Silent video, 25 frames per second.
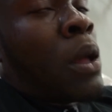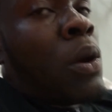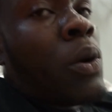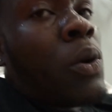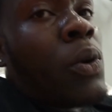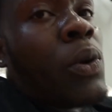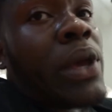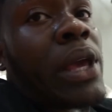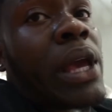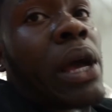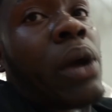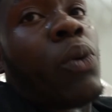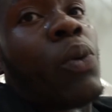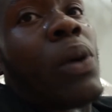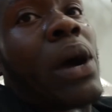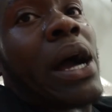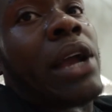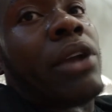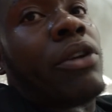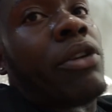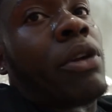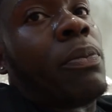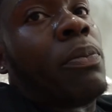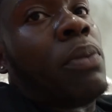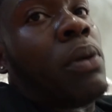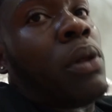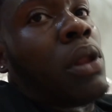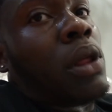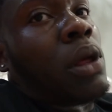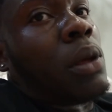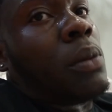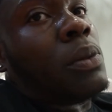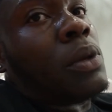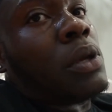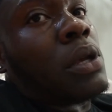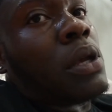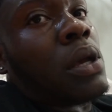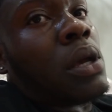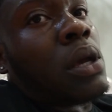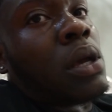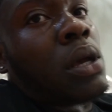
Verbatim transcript: We got wide grip pull-ups.